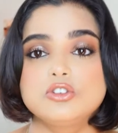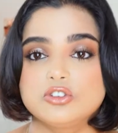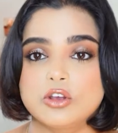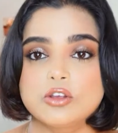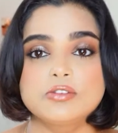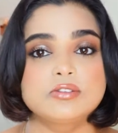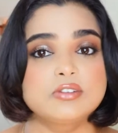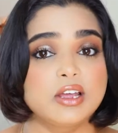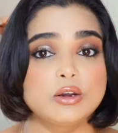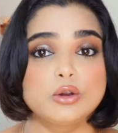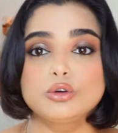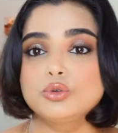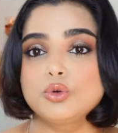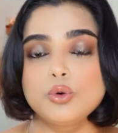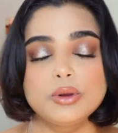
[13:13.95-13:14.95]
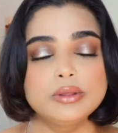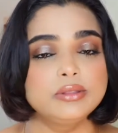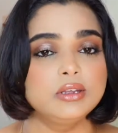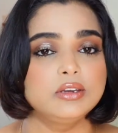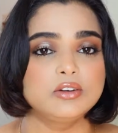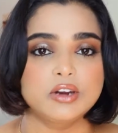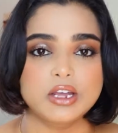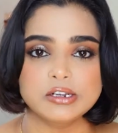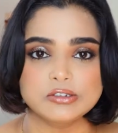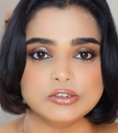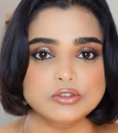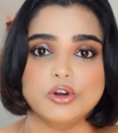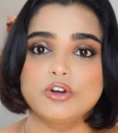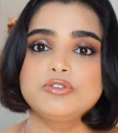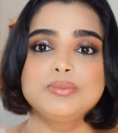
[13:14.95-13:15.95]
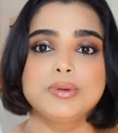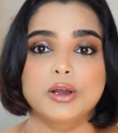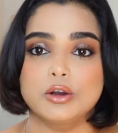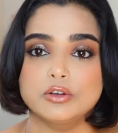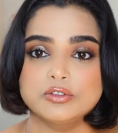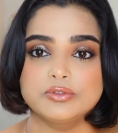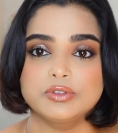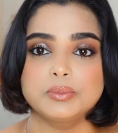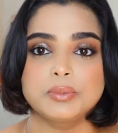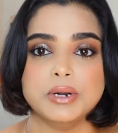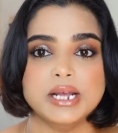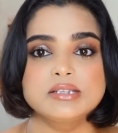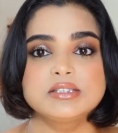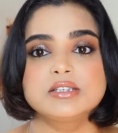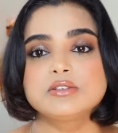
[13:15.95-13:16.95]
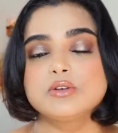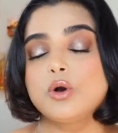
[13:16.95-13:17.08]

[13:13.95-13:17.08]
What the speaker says: just cannot go in the direction of because of the prices,